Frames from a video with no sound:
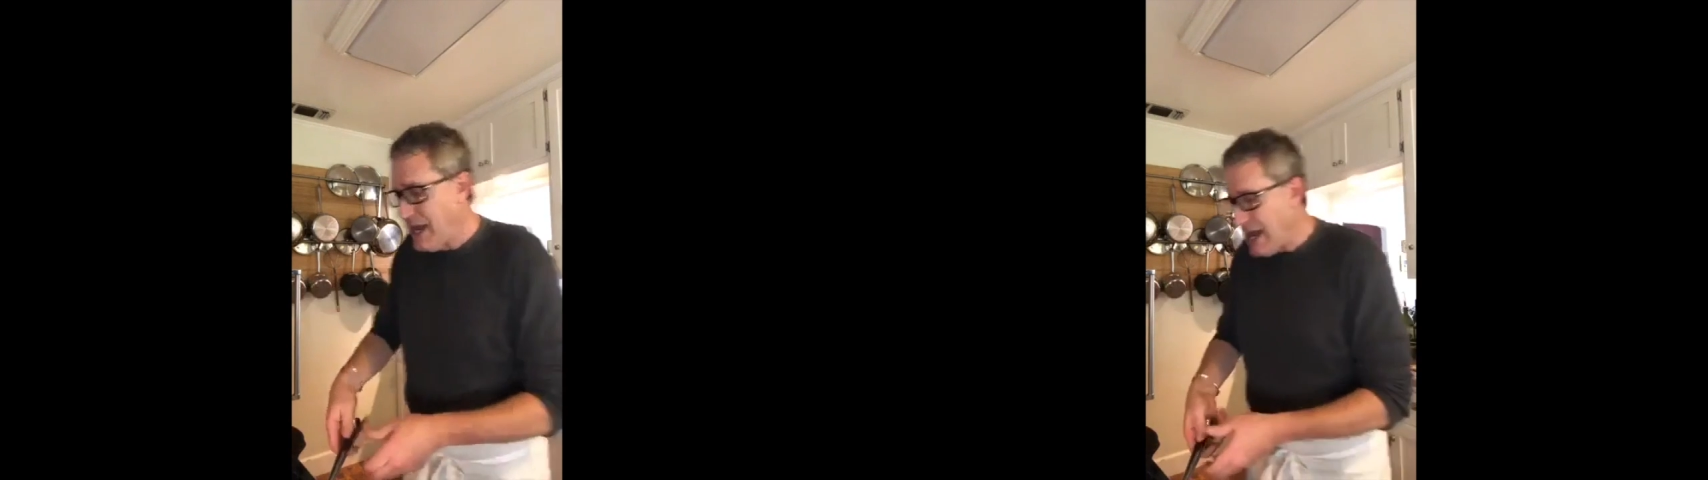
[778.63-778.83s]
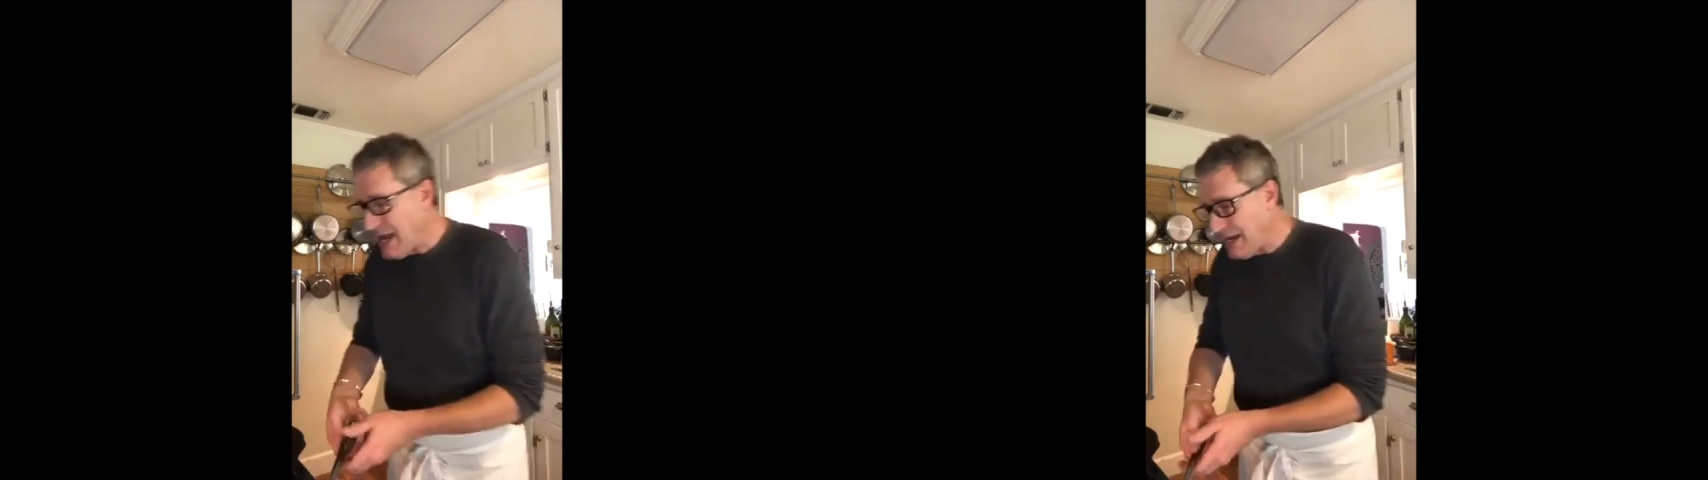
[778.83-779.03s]

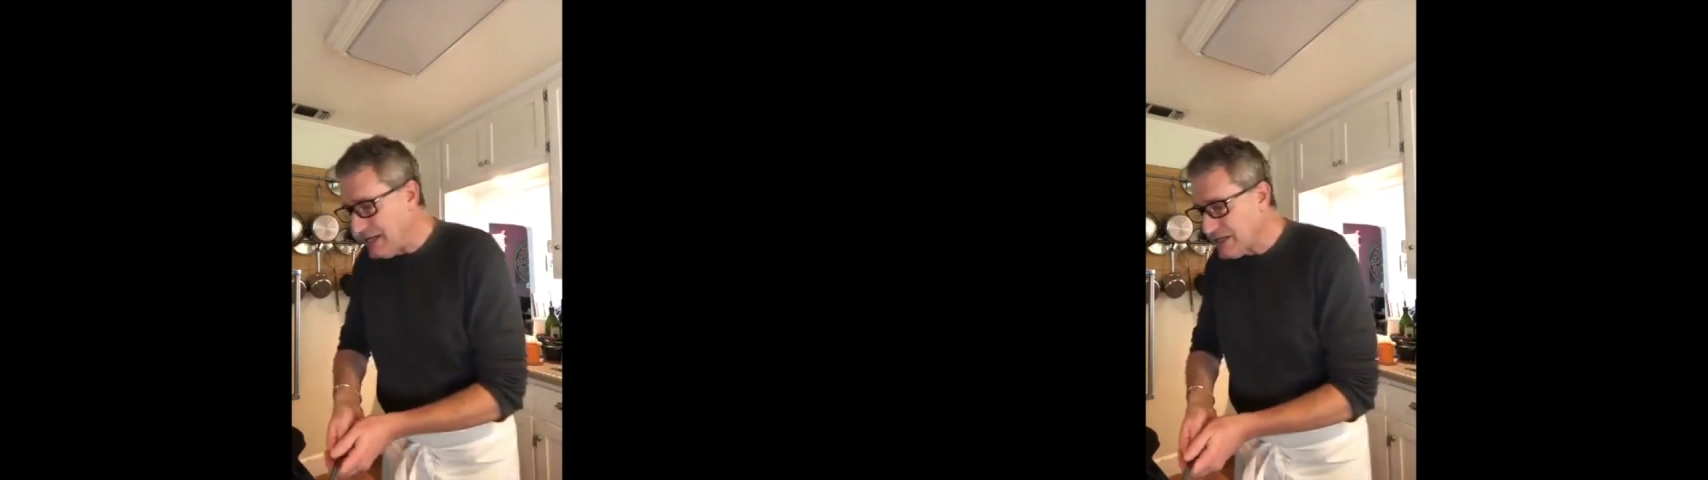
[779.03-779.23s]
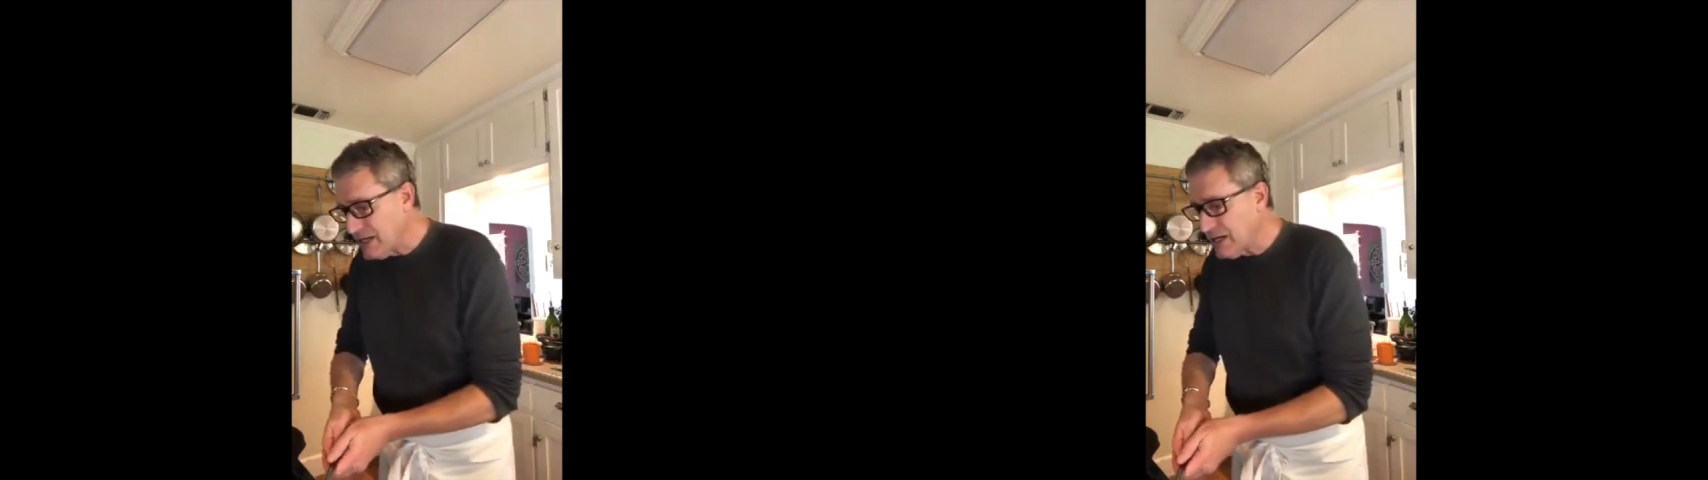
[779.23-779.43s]
And
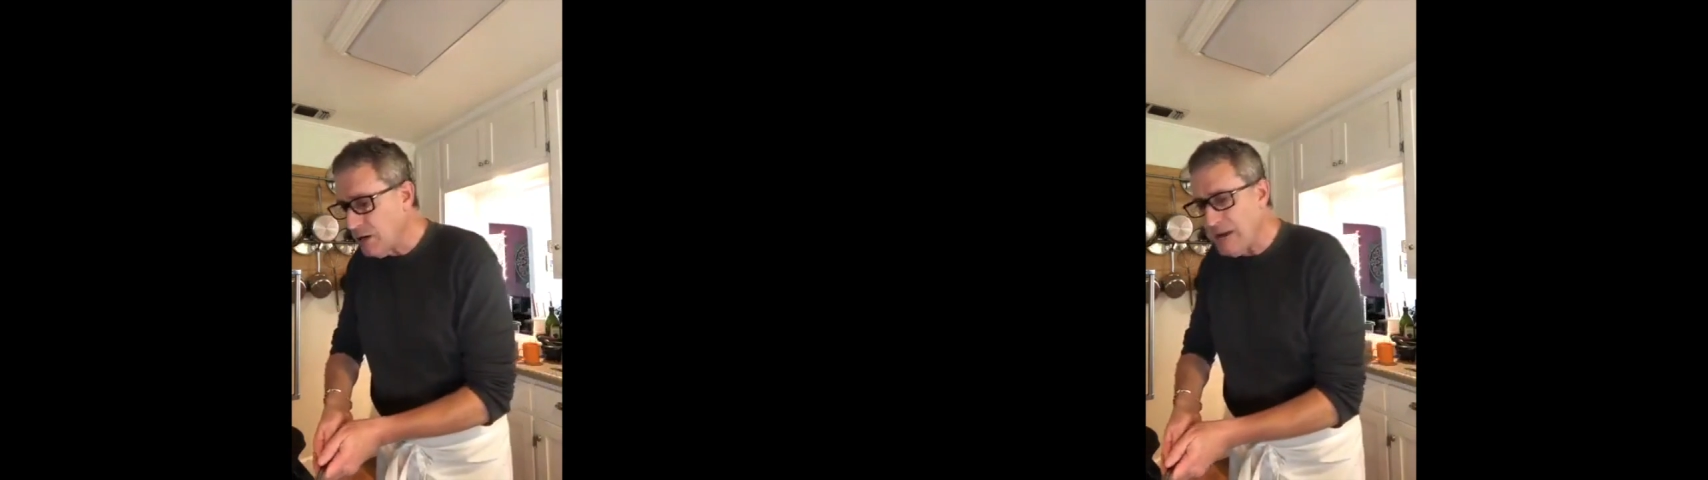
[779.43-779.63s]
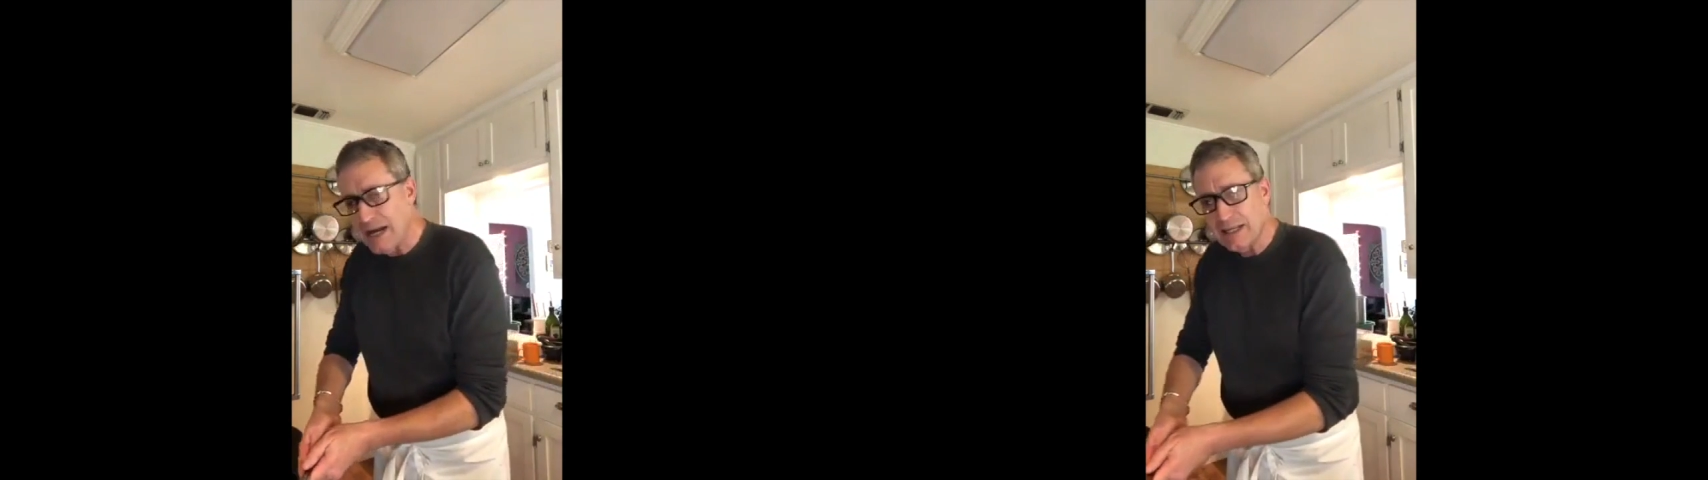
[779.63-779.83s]
it's going to go
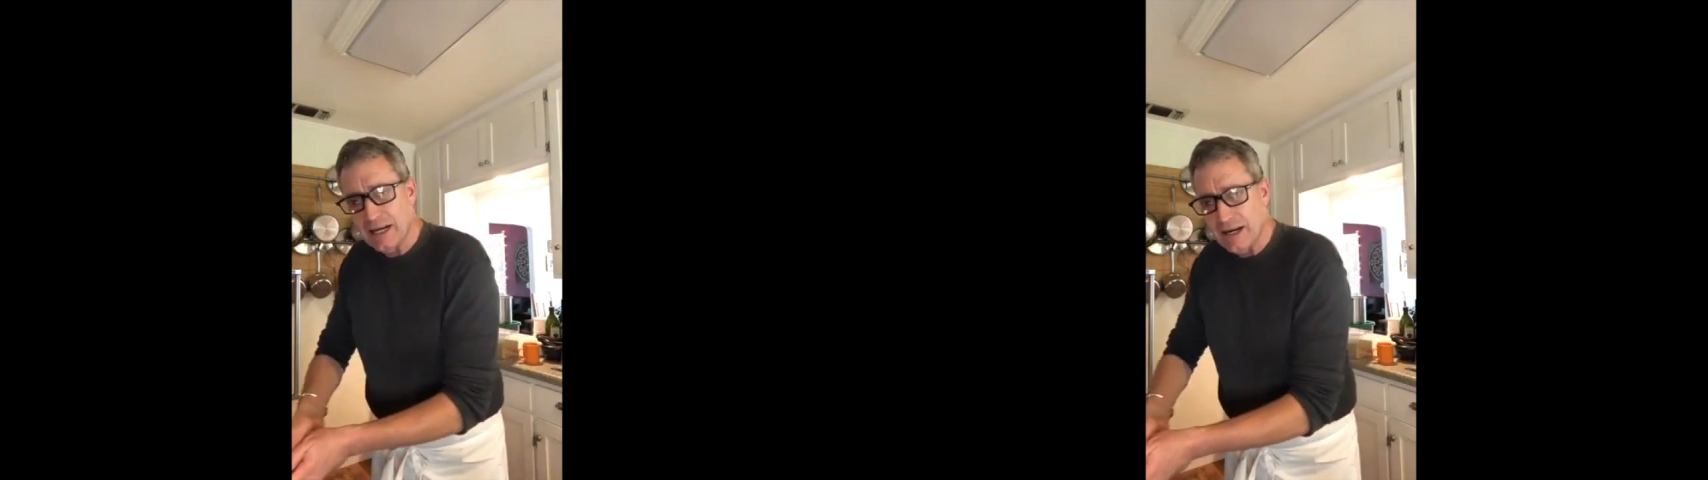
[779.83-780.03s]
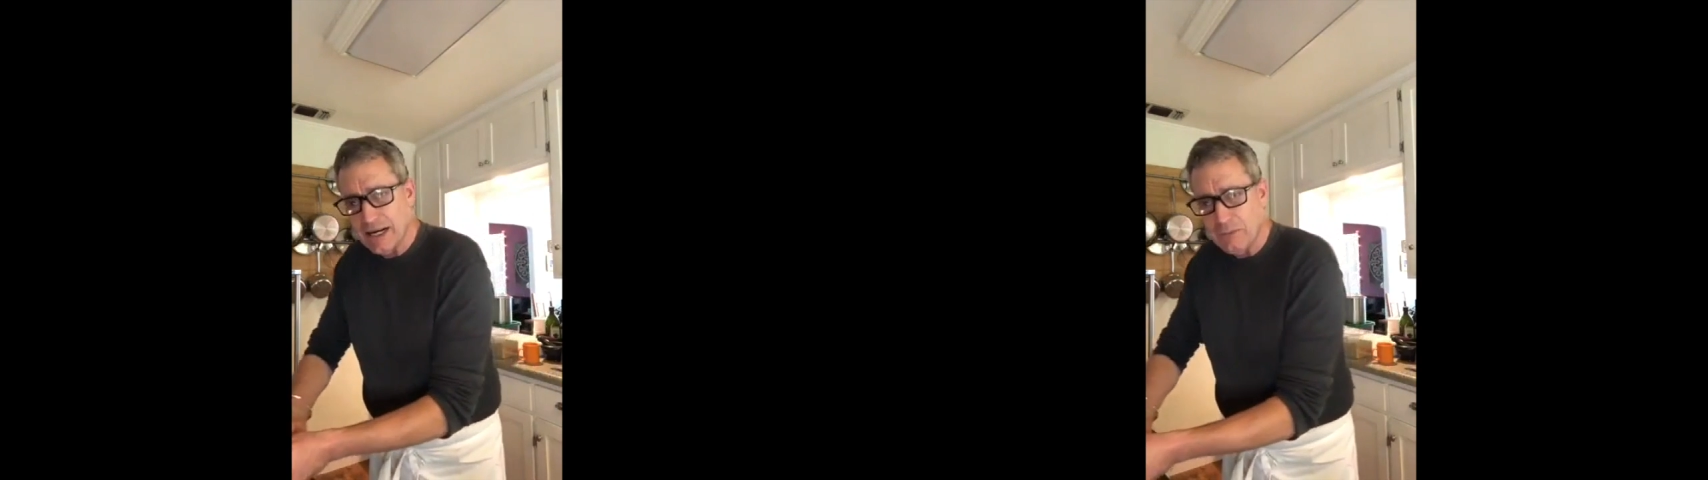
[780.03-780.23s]
back
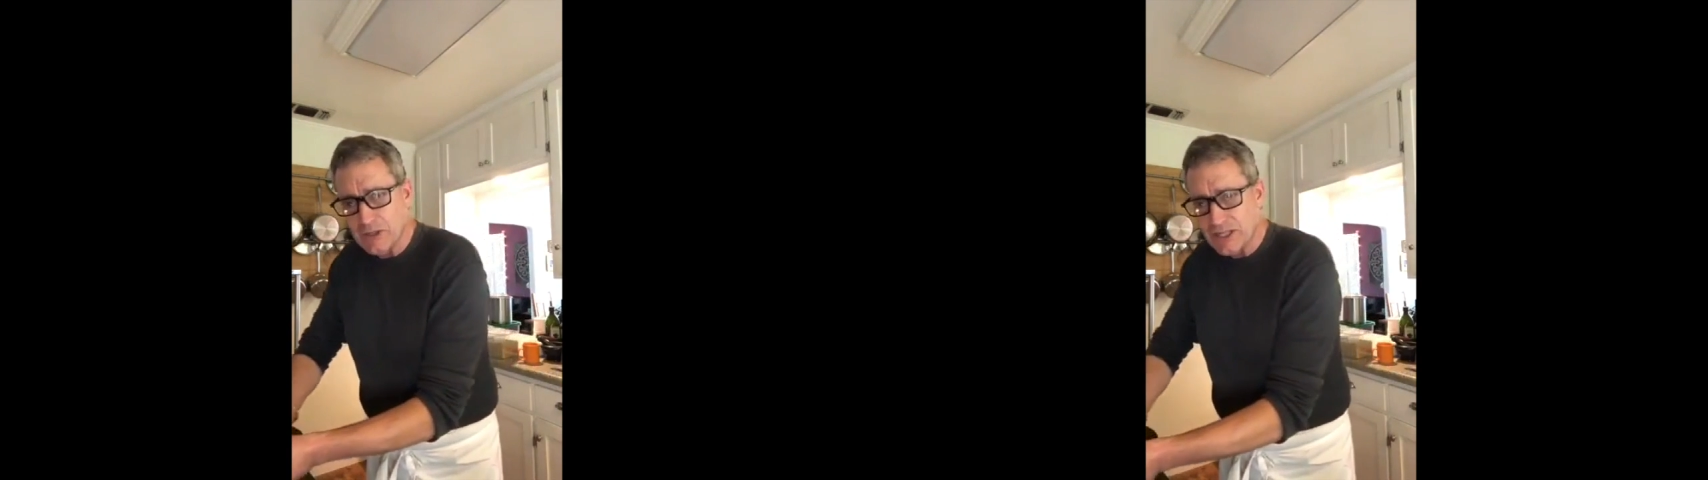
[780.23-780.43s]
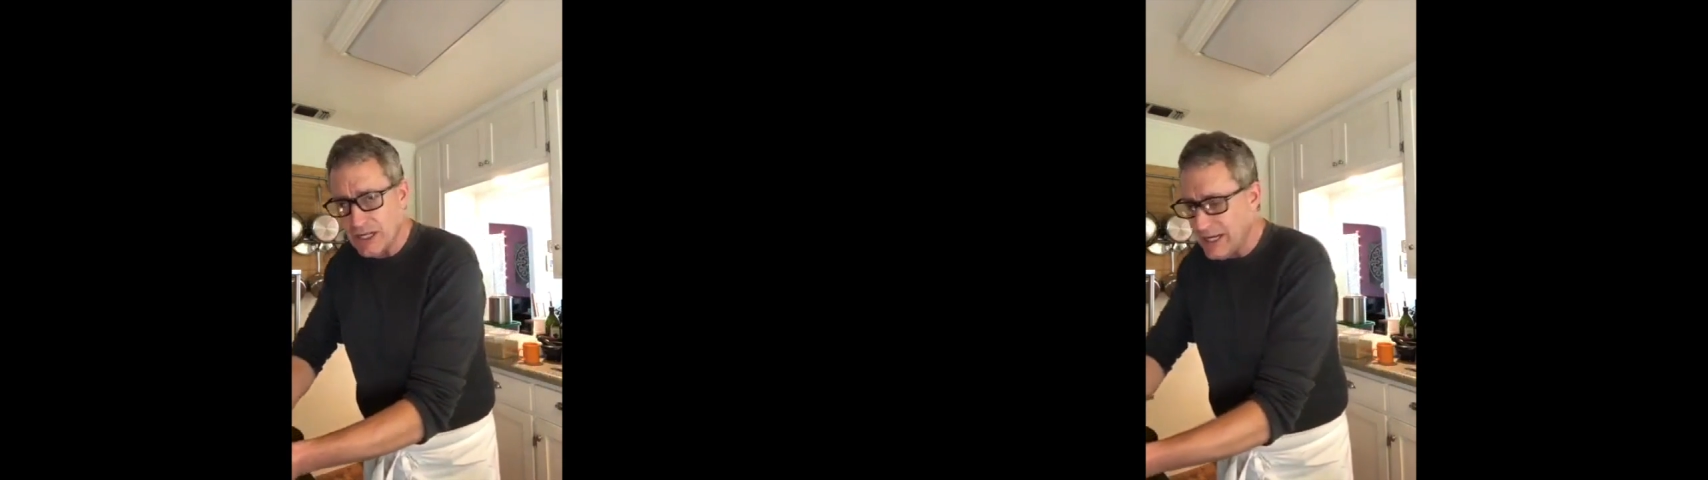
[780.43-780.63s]
there, and I'm just going to